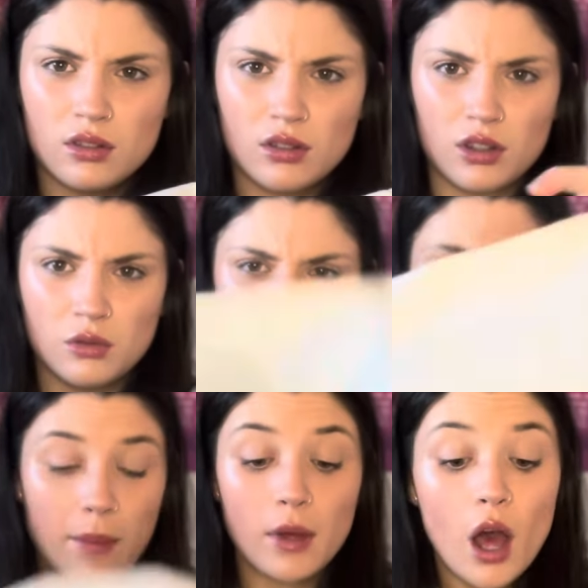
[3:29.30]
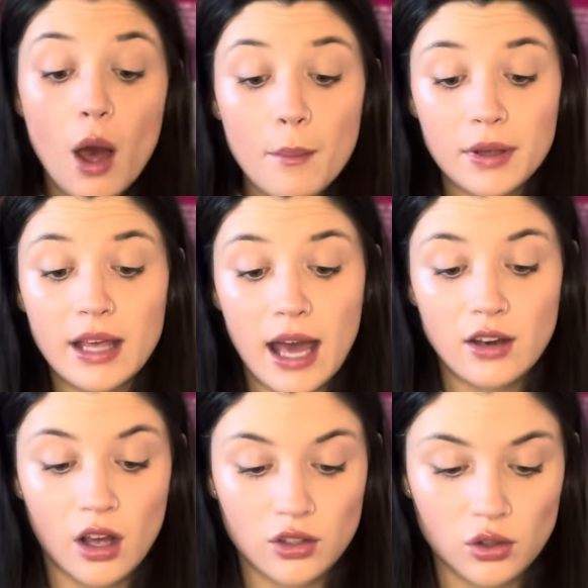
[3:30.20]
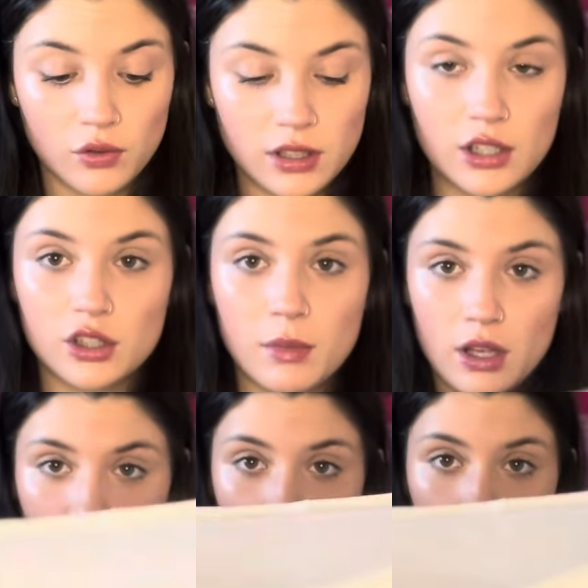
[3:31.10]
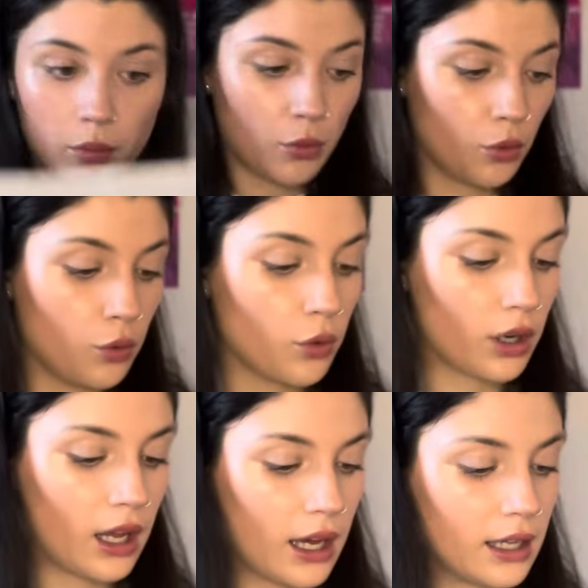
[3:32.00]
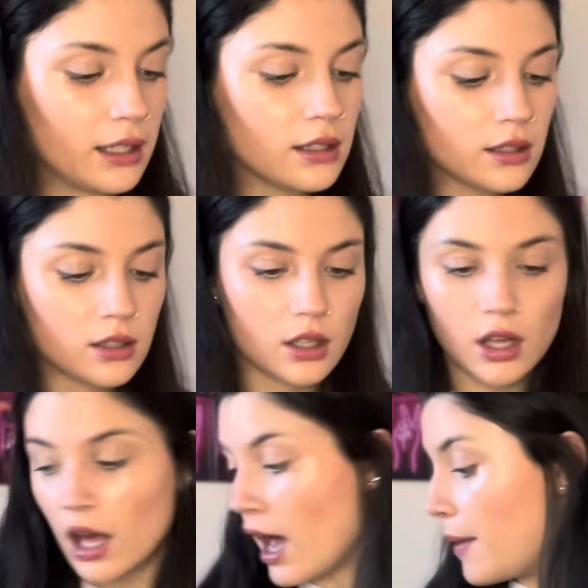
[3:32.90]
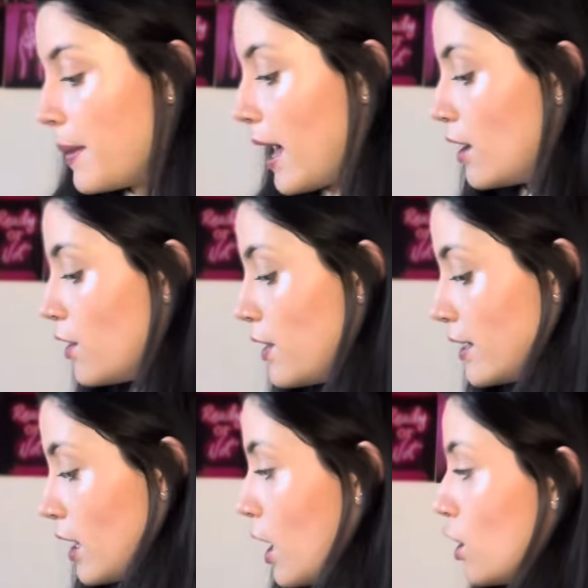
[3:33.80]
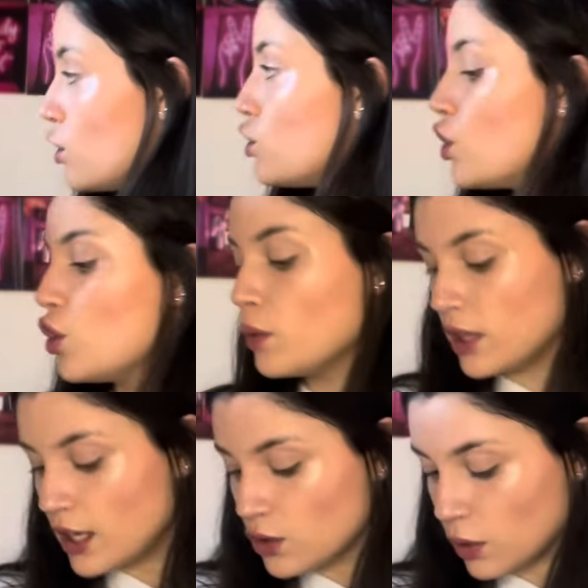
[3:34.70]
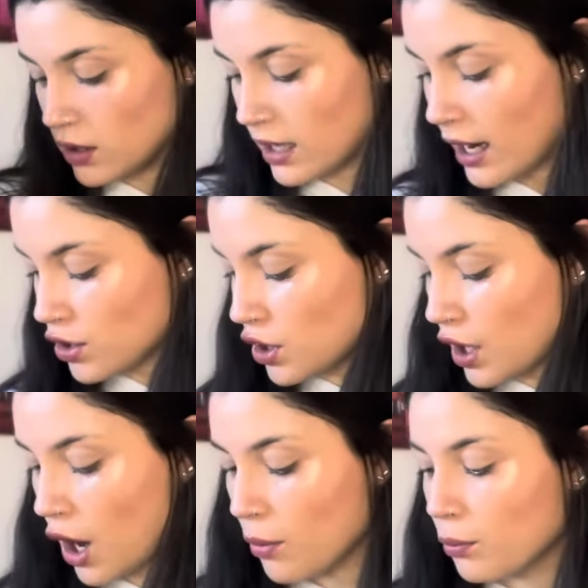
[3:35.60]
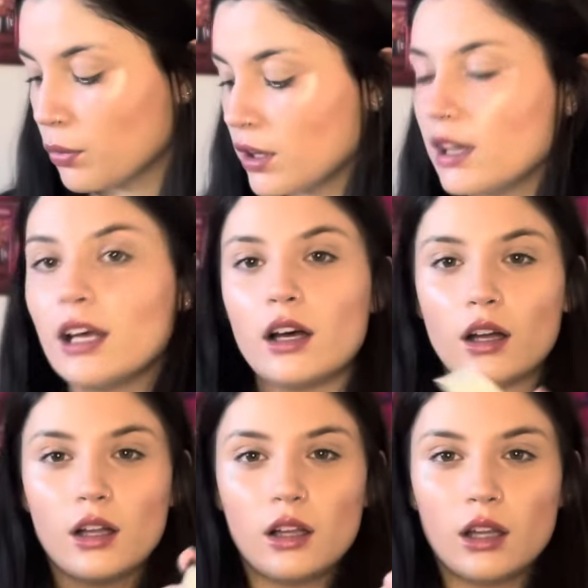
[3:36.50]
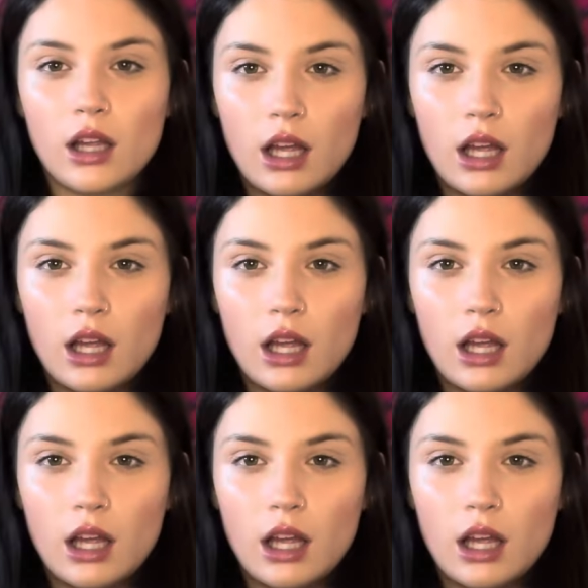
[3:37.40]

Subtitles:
use them, but yeah, no, so obviously they just make you more organized. And then there's two of these ones that actually come with little